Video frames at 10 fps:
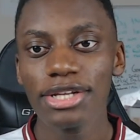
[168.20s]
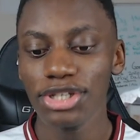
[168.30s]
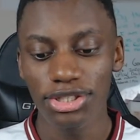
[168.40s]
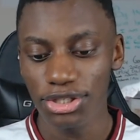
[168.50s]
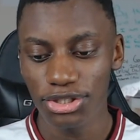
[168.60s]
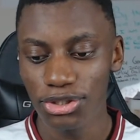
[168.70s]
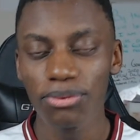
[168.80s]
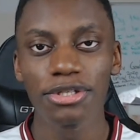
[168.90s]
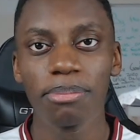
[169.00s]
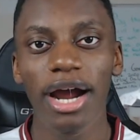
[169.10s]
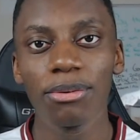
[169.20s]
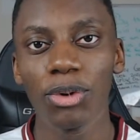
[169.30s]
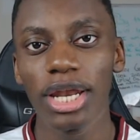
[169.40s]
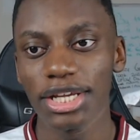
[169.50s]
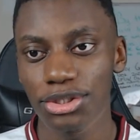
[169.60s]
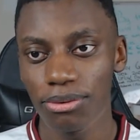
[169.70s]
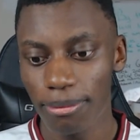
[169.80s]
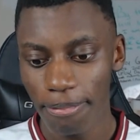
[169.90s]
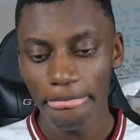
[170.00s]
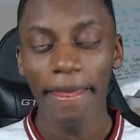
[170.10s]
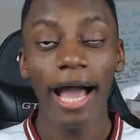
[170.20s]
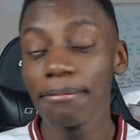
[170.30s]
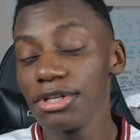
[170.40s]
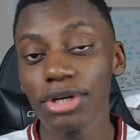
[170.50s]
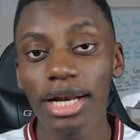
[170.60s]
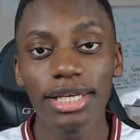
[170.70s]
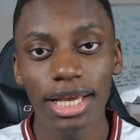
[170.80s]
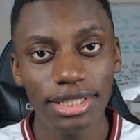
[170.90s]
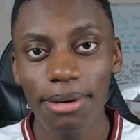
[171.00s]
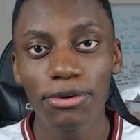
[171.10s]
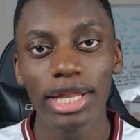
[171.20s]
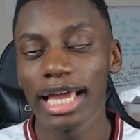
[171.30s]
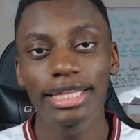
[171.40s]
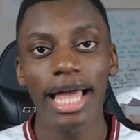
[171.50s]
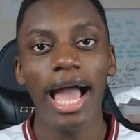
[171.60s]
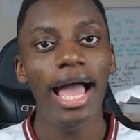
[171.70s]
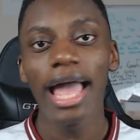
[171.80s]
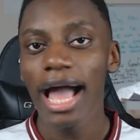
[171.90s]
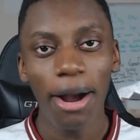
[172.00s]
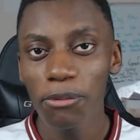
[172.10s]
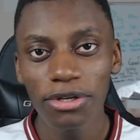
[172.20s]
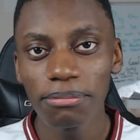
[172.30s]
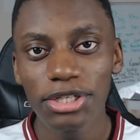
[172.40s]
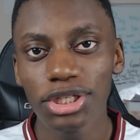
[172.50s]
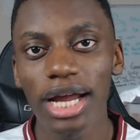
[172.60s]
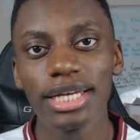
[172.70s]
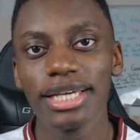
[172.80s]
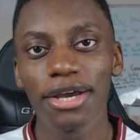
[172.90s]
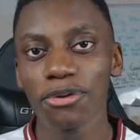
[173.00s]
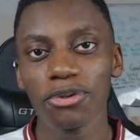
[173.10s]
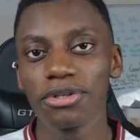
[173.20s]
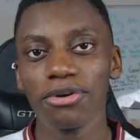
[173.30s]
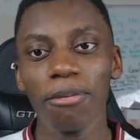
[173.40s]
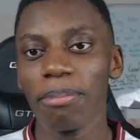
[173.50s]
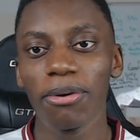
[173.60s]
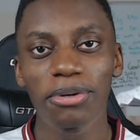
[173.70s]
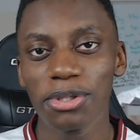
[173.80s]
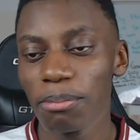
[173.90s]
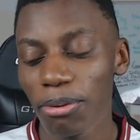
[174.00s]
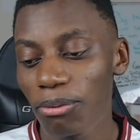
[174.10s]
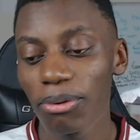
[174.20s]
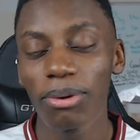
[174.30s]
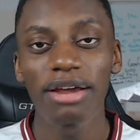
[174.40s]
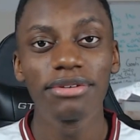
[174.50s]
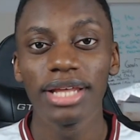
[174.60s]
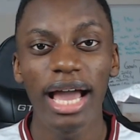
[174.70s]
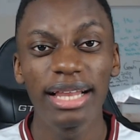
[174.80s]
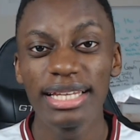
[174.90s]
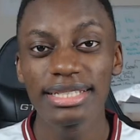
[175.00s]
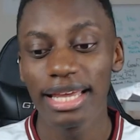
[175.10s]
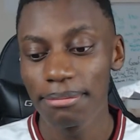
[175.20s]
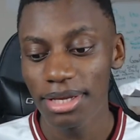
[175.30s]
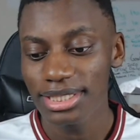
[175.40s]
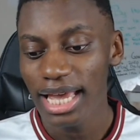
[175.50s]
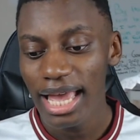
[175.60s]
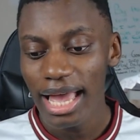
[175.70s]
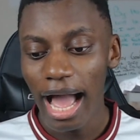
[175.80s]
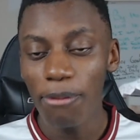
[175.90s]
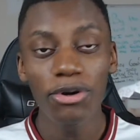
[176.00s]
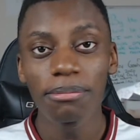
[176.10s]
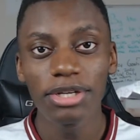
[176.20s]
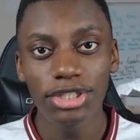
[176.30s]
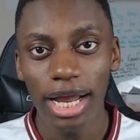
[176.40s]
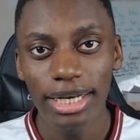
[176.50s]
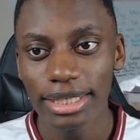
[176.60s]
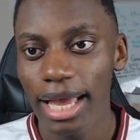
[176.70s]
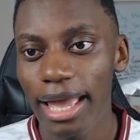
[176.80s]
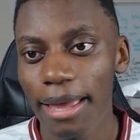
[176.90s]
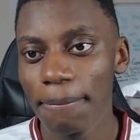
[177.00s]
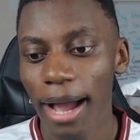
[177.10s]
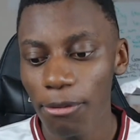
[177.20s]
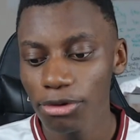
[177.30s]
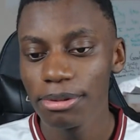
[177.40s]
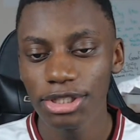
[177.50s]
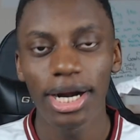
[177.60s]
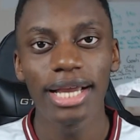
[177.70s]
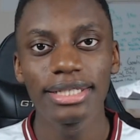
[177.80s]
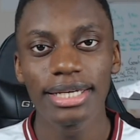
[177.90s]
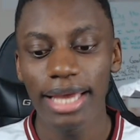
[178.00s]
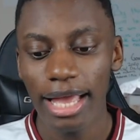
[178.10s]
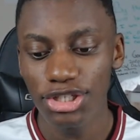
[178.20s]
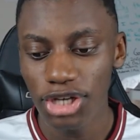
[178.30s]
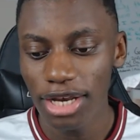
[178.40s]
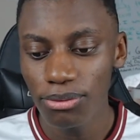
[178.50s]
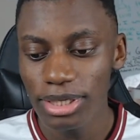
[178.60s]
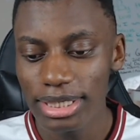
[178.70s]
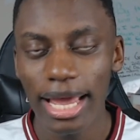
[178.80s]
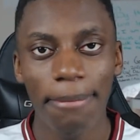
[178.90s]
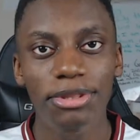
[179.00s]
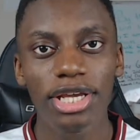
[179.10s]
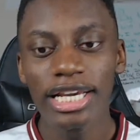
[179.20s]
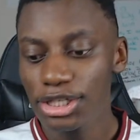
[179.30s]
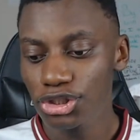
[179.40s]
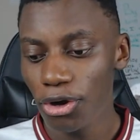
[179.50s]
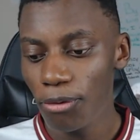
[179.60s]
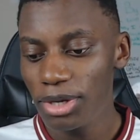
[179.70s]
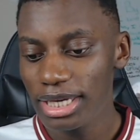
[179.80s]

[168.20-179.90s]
just as soon as Bayern would link to him. I'd be trying to get someone like that. I wouldn't be trying to get Kupo, or whatever the hell his name is. I wouldn't be trying to get him. I would be trying to get genuine depth so we